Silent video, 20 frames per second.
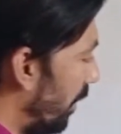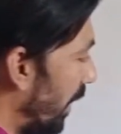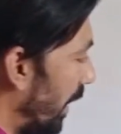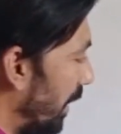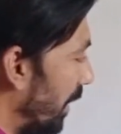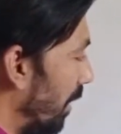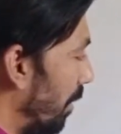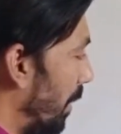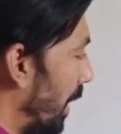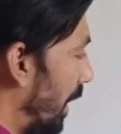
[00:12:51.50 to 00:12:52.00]

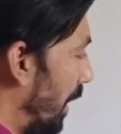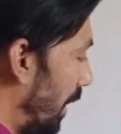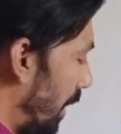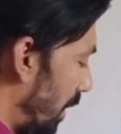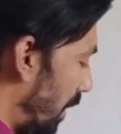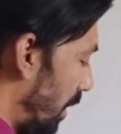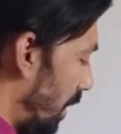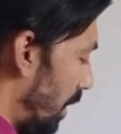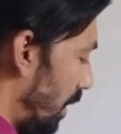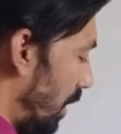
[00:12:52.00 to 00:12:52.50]
retinal
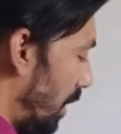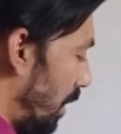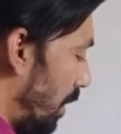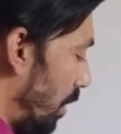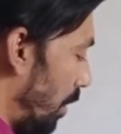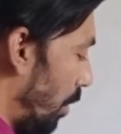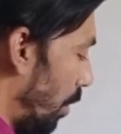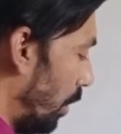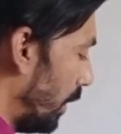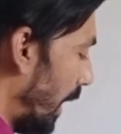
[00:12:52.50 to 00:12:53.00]
barrier?
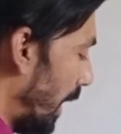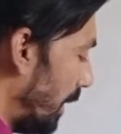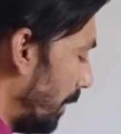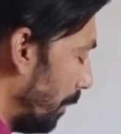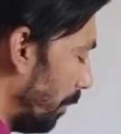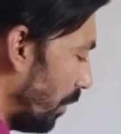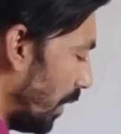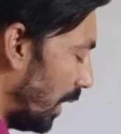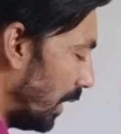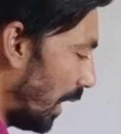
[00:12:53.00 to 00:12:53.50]
You know
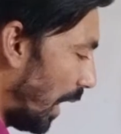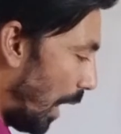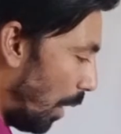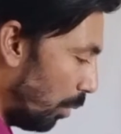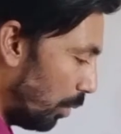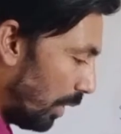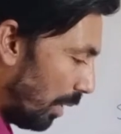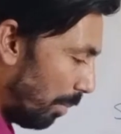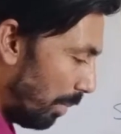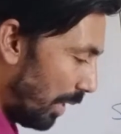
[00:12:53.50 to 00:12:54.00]
that the
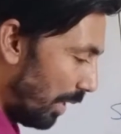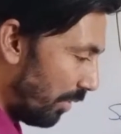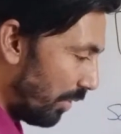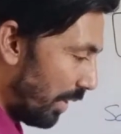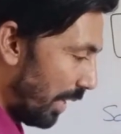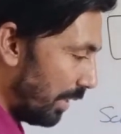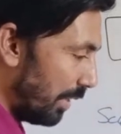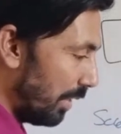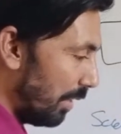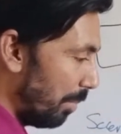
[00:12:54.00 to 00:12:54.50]
outer blood
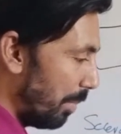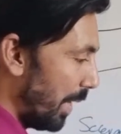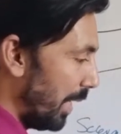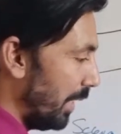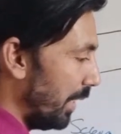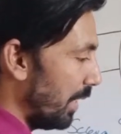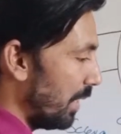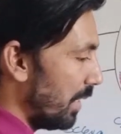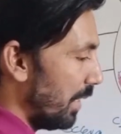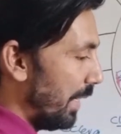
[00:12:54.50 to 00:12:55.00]
retinal
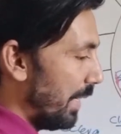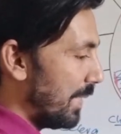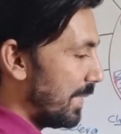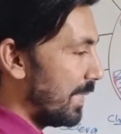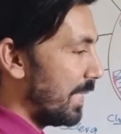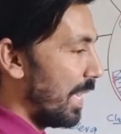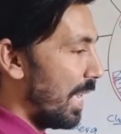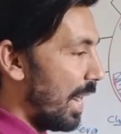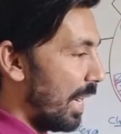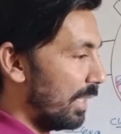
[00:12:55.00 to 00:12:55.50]
barrier
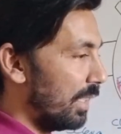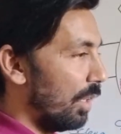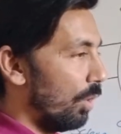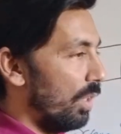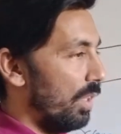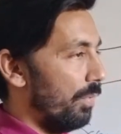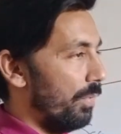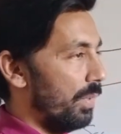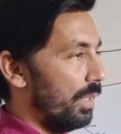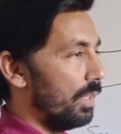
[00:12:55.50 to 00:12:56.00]
is at the,
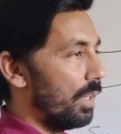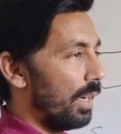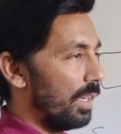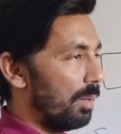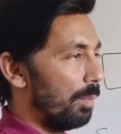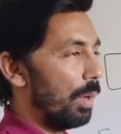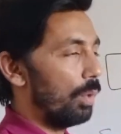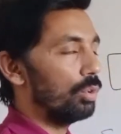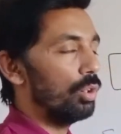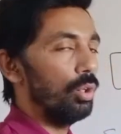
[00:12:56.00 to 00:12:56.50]
if we talk
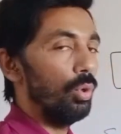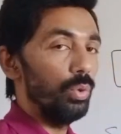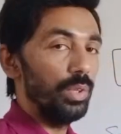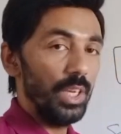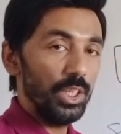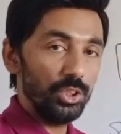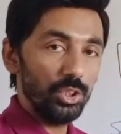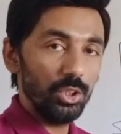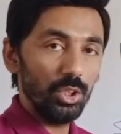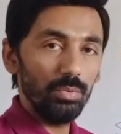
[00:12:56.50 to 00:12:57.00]
about the
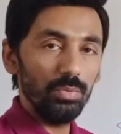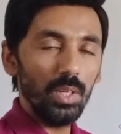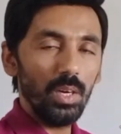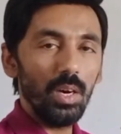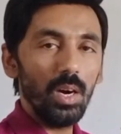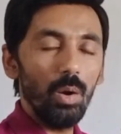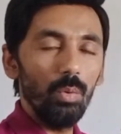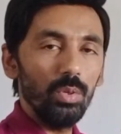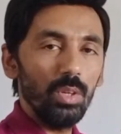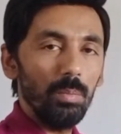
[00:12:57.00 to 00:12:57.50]
location of
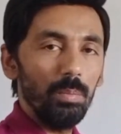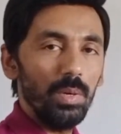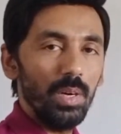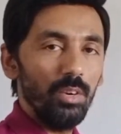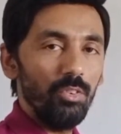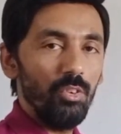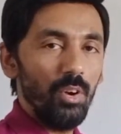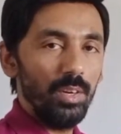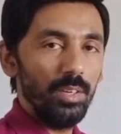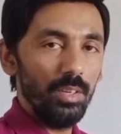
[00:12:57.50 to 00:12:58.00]
the outer
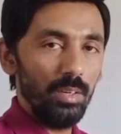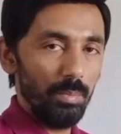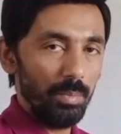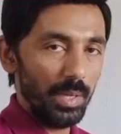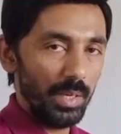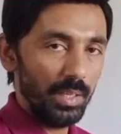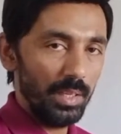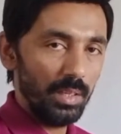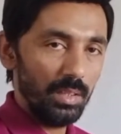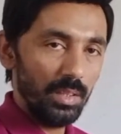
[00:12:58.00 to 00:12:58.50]
blood retinal
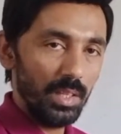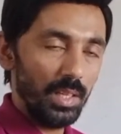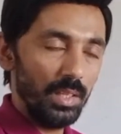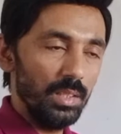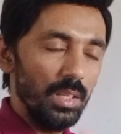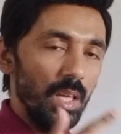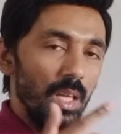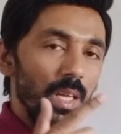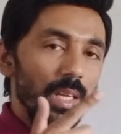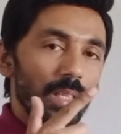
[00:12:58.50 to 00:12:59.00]
barrier,
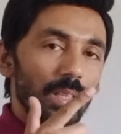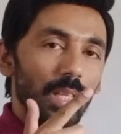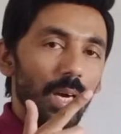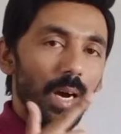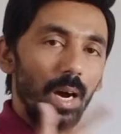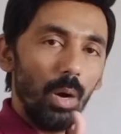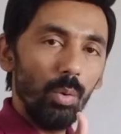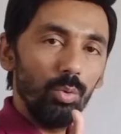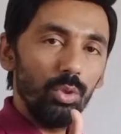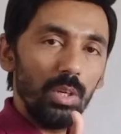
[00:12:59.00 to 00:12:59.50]
then the
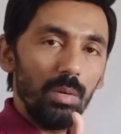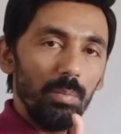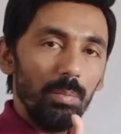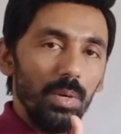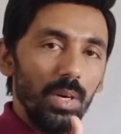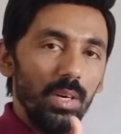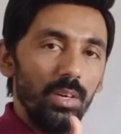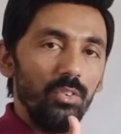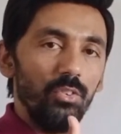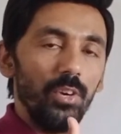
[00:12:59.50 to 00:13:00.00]
outer
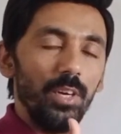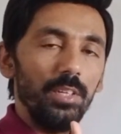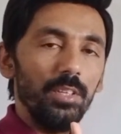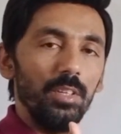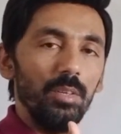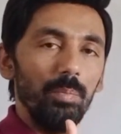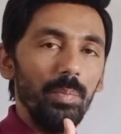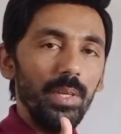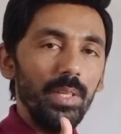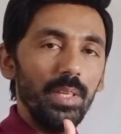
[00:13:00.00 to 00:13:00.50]
blood
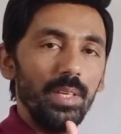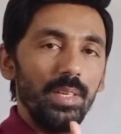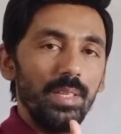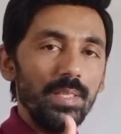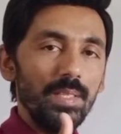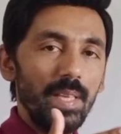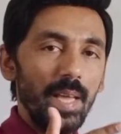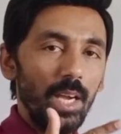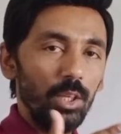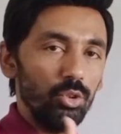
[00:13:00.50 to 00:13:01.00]
retinal barrier
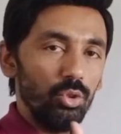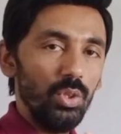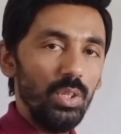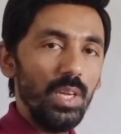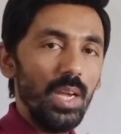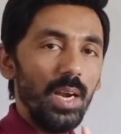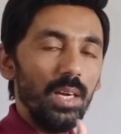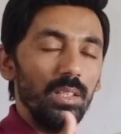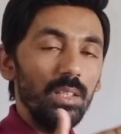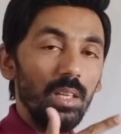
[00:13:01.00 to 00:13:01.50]
is
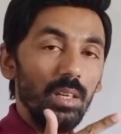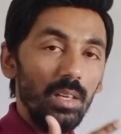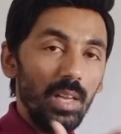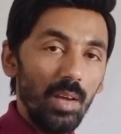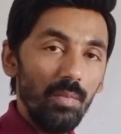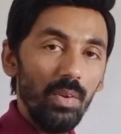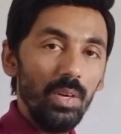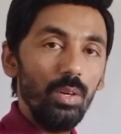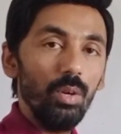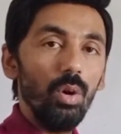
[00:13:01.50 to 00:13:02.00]
actually at the
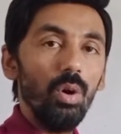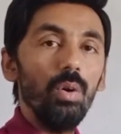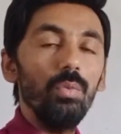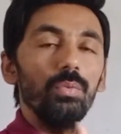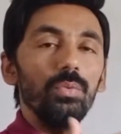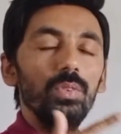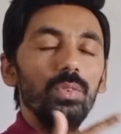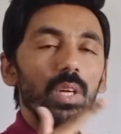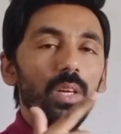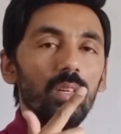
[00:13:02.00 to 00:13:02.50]
level
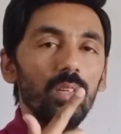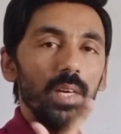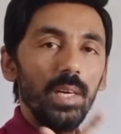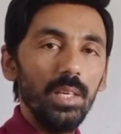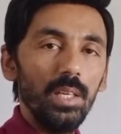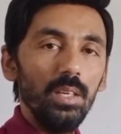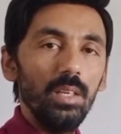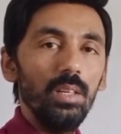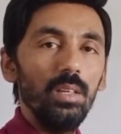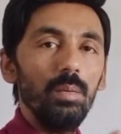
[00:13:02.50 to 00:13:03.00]
of the
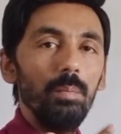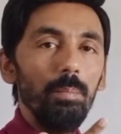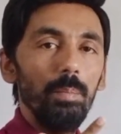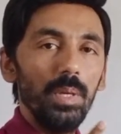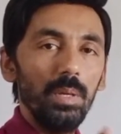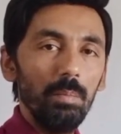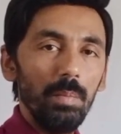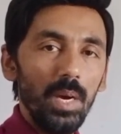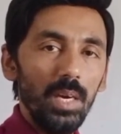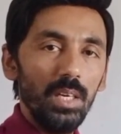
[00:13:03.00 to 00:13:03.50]
retinal
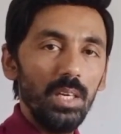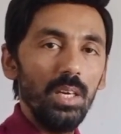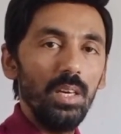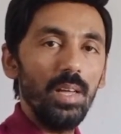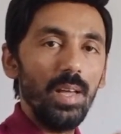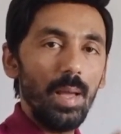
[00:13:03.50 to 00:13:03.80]
pigmented